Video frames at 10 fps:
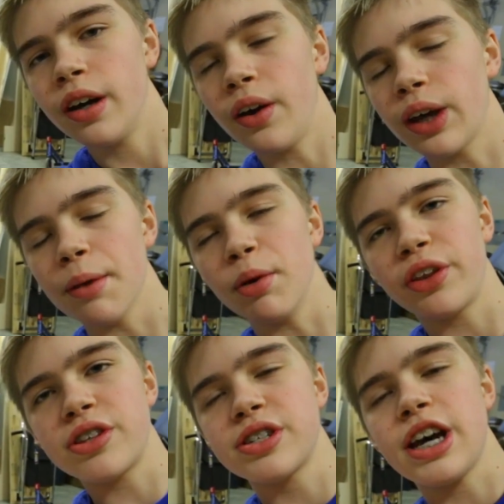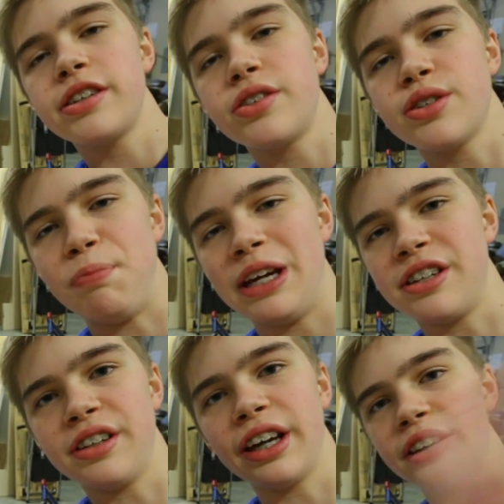Okay, both of the sides are just
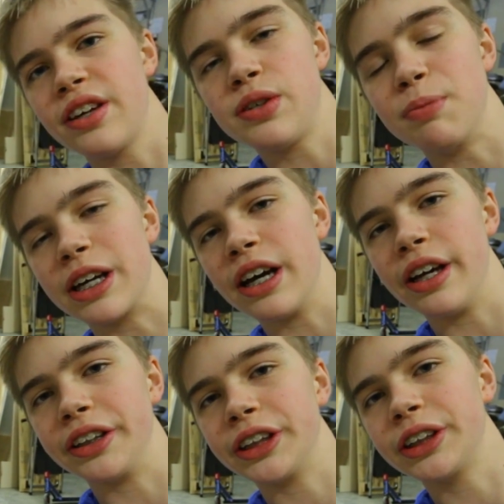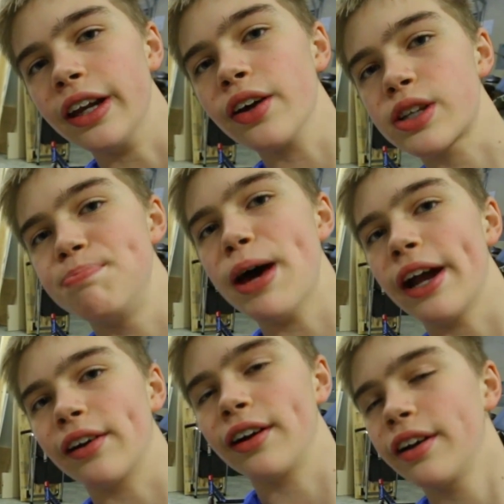painted like this because it looks
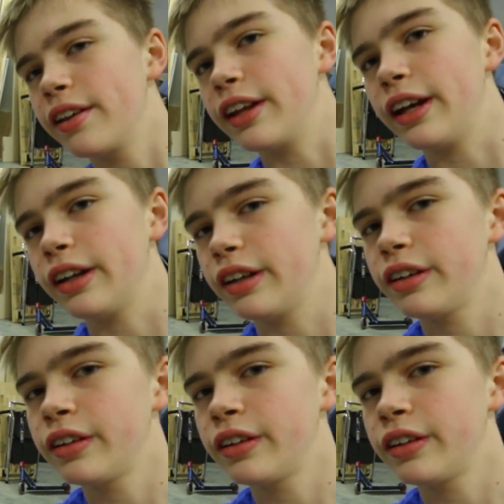better than